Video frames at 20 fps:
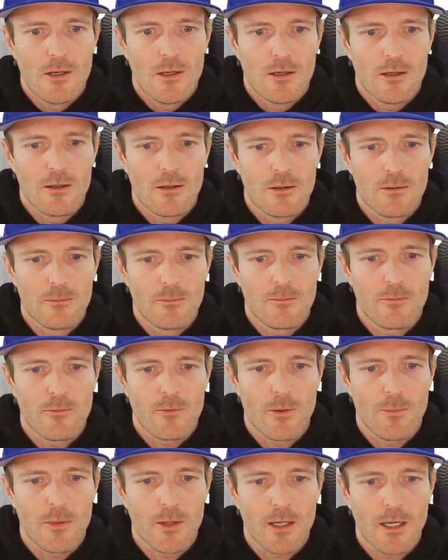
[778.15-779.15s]

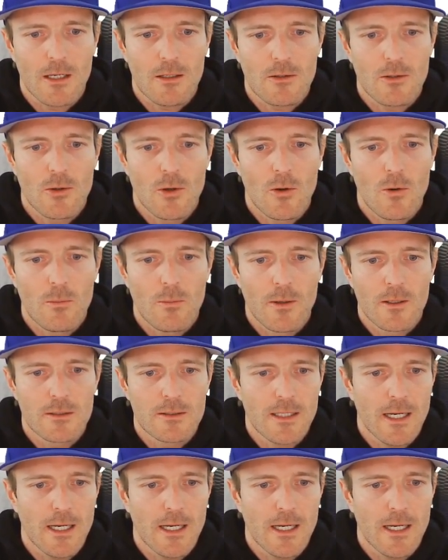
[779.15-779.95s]
from the get-go, but